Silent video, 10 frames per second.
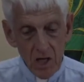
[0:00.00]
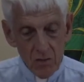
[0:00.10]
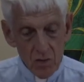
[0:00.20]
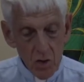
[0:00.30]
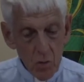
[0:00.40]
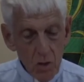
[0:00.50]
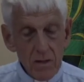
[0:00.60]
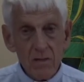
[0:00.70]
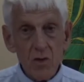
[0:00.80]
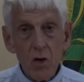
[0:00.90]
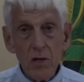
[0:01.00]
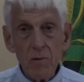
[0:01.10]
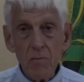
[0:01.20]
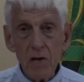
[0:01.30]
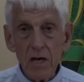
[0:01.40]
So one has already
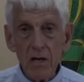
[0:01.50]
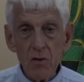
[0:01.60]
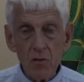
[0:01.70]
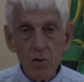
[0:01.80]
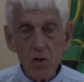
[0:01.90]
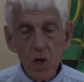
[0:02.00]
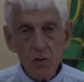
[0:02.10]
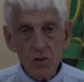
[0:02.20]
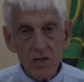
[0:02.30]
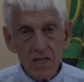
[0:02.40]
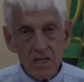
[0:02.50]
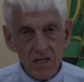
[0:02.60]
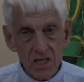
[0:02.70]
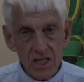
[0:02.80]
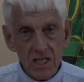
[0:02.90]
been made. You no longer need a
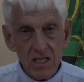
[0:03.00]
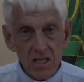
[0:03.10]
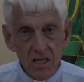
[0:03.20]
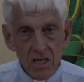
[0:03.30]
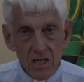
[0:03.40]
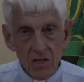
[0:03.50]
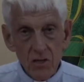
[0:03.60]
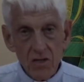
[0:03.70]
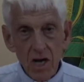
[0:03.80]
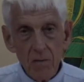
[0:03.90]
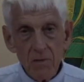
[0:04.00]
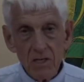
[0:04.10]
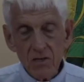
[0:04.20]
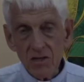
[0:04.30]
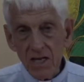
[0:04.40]
ticket to come
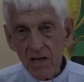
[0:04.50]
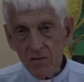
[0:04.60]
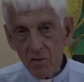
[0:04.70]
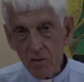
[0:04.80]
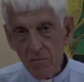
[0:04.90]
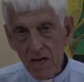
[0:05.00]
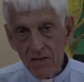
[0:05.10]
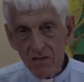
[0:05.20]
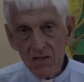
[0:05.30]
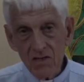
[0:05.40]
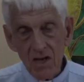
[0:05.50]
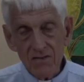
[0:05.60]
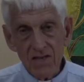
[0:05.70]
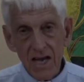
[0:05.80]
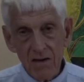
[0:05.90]
into the outdoor Masses on
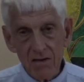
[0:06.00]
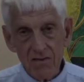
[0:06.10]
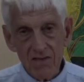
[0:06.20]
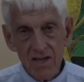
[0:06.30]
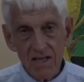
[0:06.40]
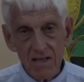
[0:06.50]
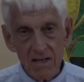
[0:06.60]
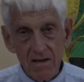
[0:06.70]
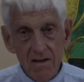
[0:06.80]
Saturday, Sunday.